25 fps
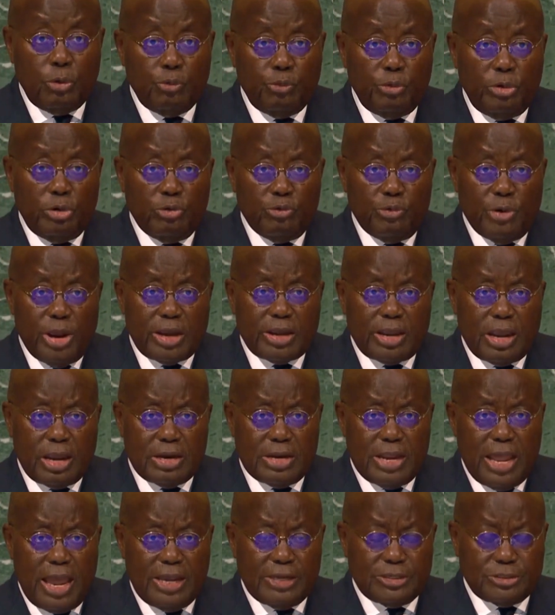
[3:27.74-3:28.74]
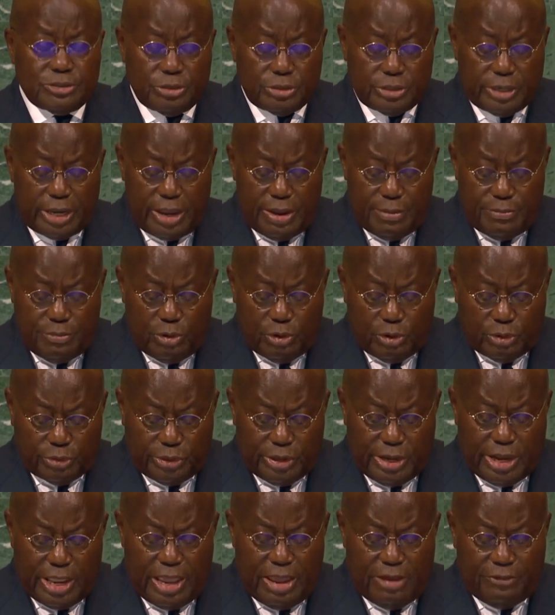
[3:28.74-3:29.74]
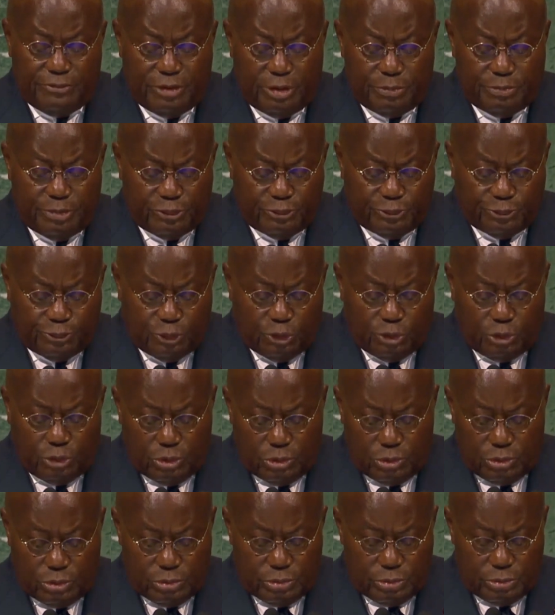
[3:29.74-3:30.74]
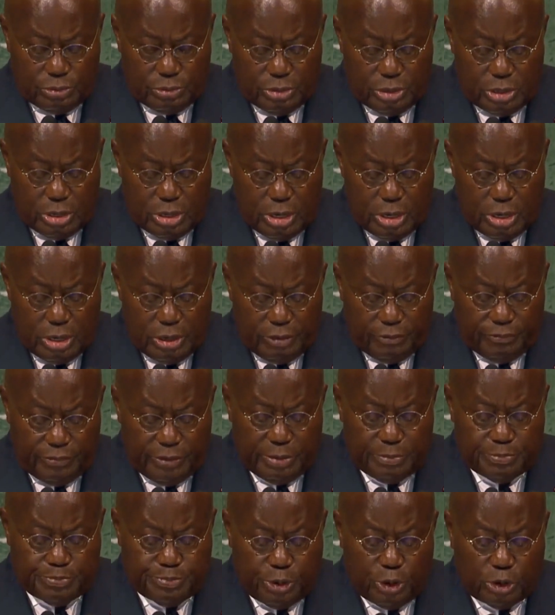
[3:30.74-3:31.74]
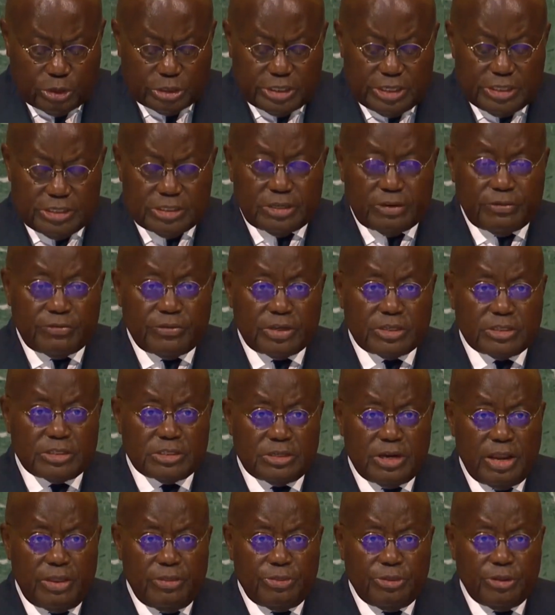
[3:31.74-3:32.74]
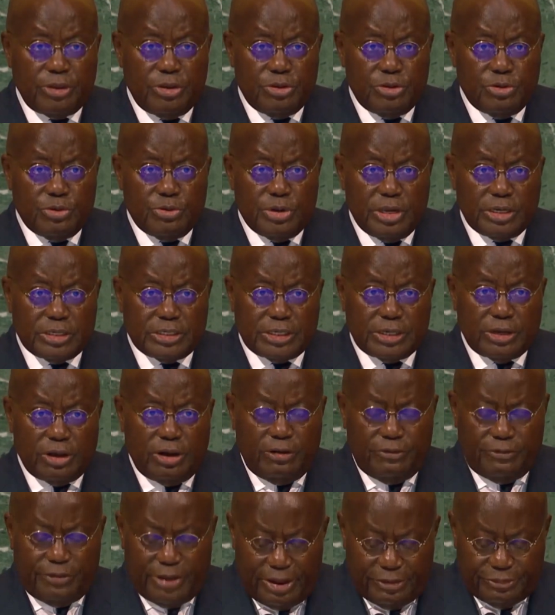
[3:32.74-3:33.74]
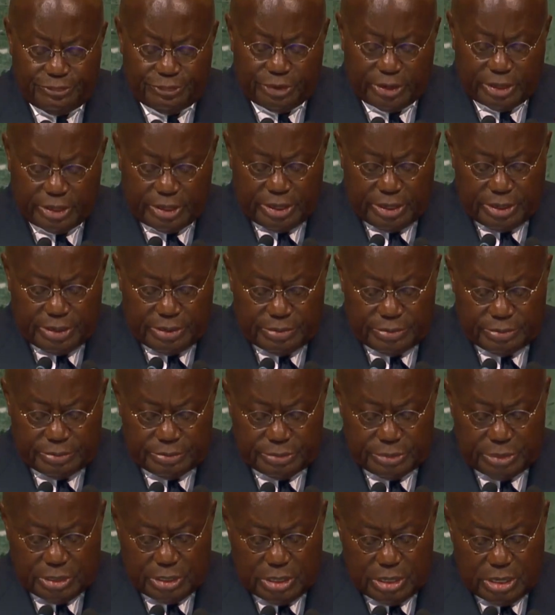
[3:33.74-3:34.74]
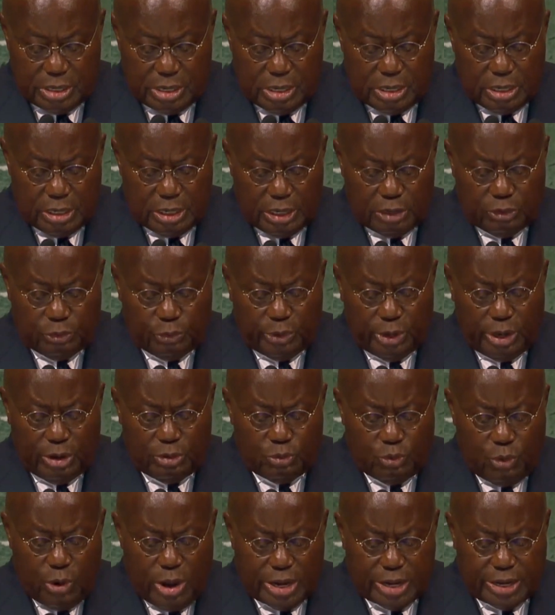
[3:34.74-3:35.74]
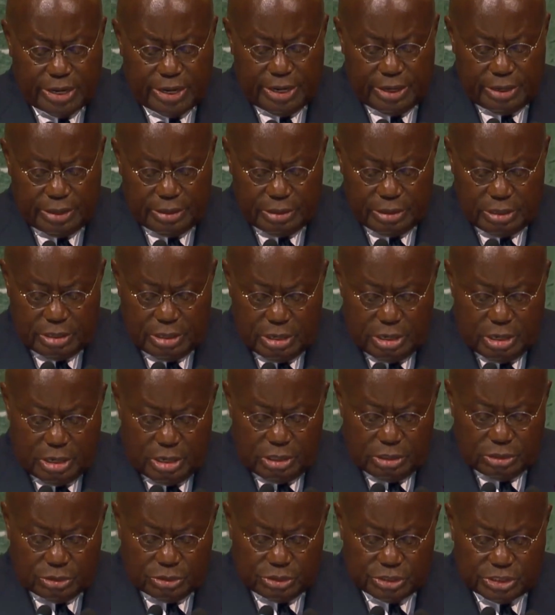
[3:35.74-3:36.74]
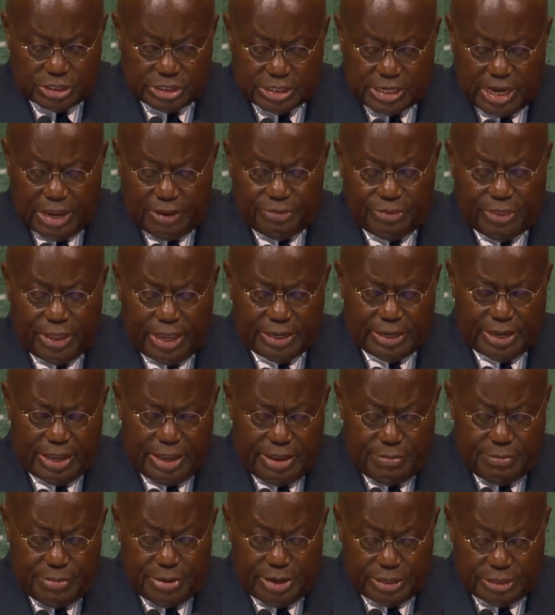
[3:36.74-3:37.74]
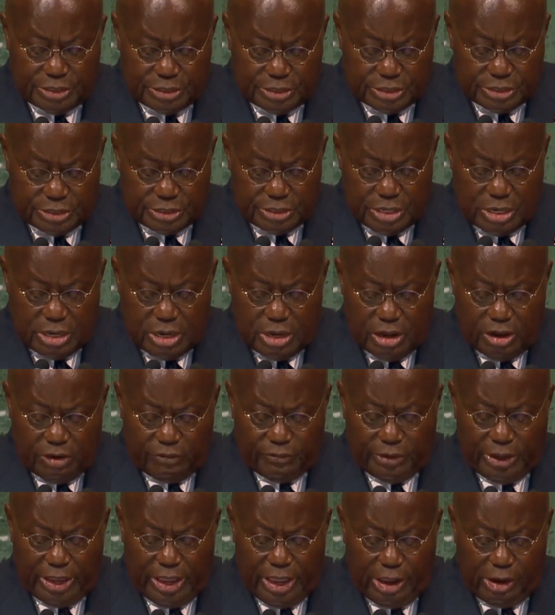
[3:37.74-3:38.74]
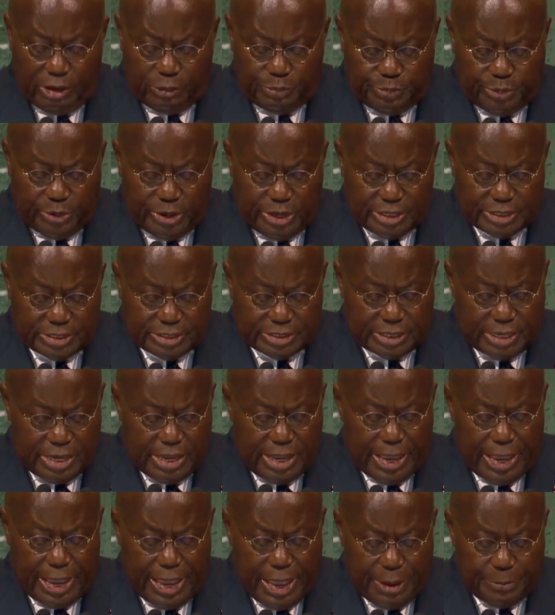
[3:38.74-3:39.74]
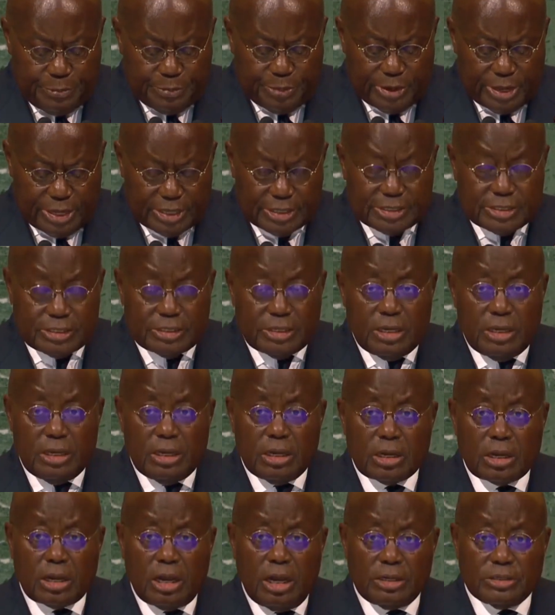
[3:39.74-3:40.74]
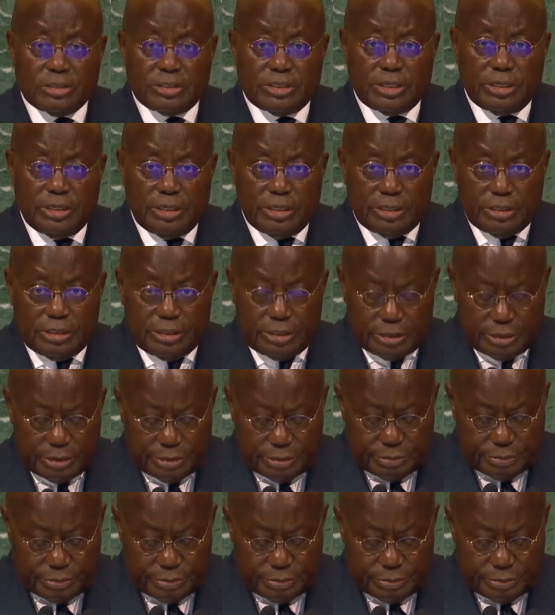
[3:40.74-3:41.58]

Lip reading: We recognize today more than ever before the importance of the strength and unity of Africa, and we are working to shed that image of a helpless, hapless continent.